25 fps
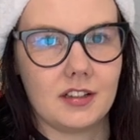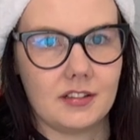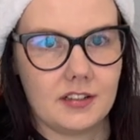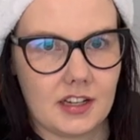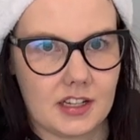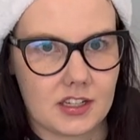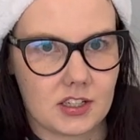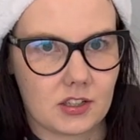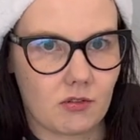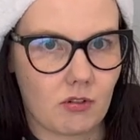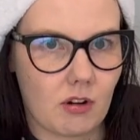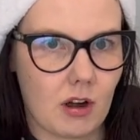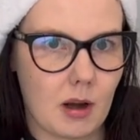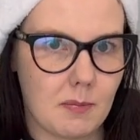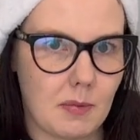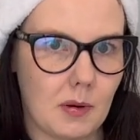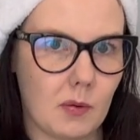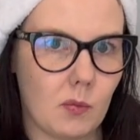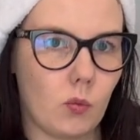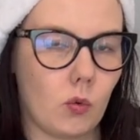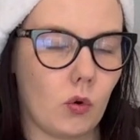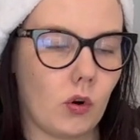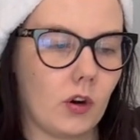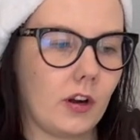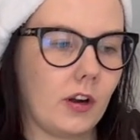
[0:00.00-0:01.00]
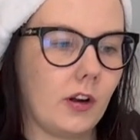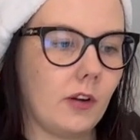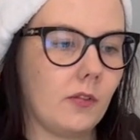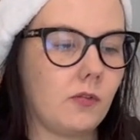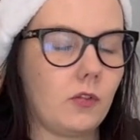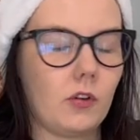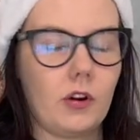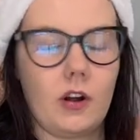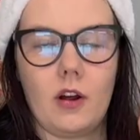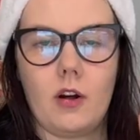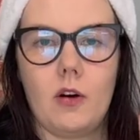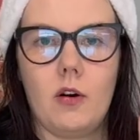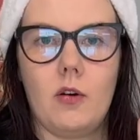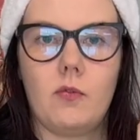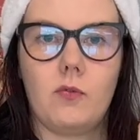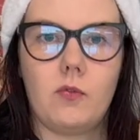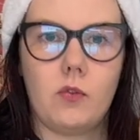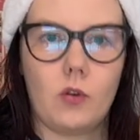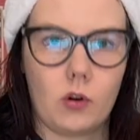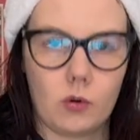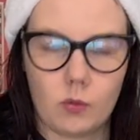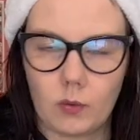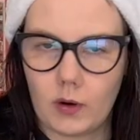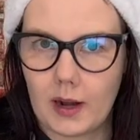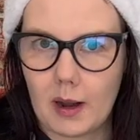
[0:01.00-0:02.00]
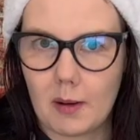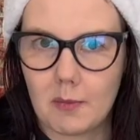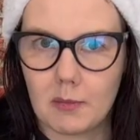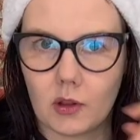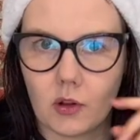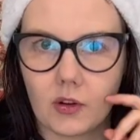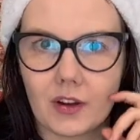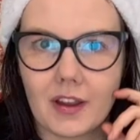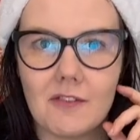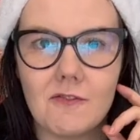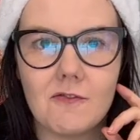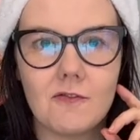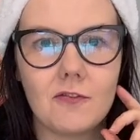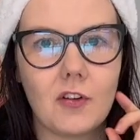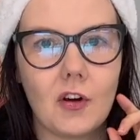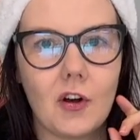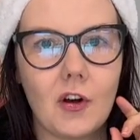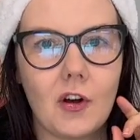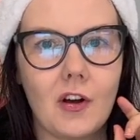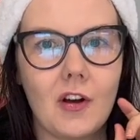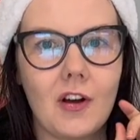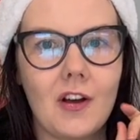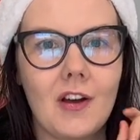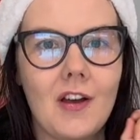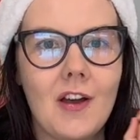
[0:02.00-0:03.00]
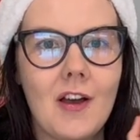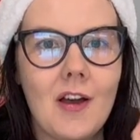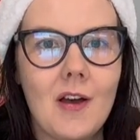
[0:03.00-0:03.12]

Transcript: describing word for what I'm looking for.